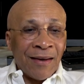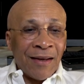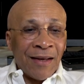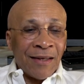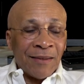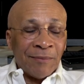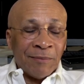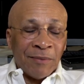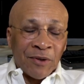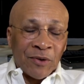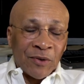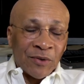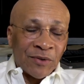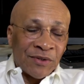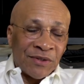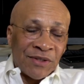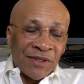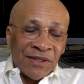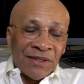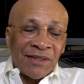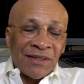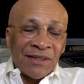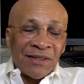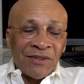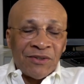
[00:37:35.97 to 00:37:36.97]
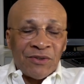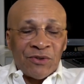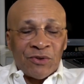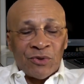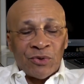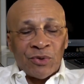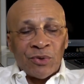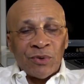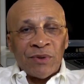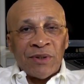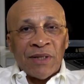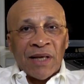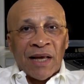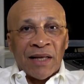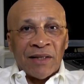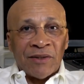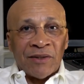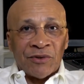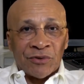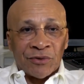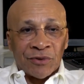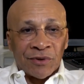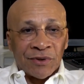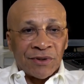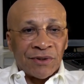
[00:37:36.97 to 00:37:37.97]
Because this is too
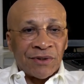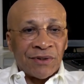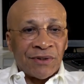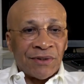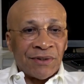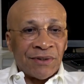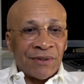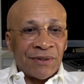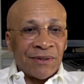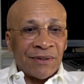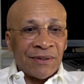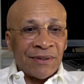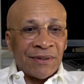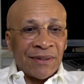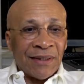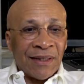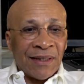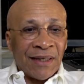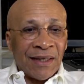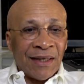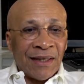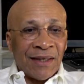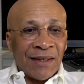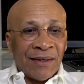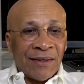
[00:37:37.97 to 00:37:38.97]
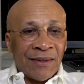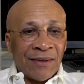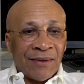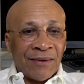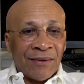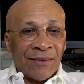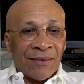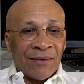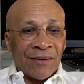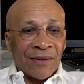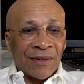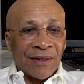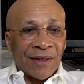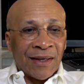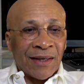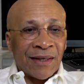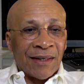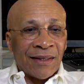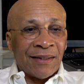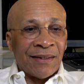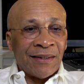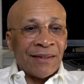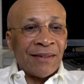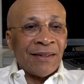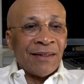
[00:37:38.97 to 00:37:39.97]
dangerous.
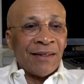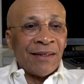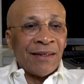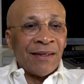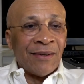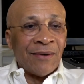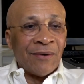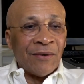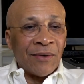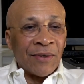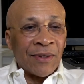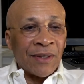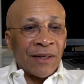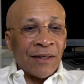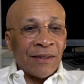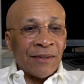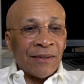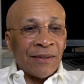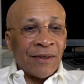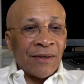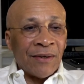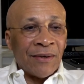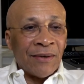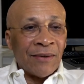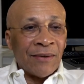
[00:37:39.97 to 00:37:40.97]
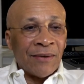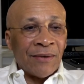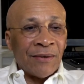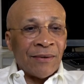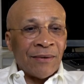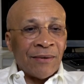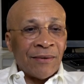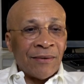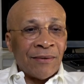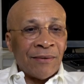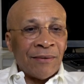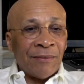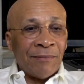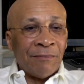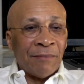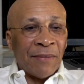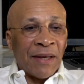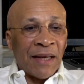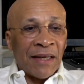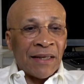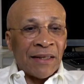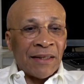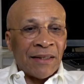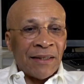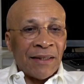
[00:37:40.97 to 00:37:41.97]
Okay? Okay,
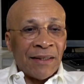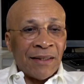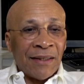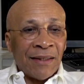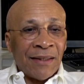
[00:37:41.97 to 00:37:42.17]
May.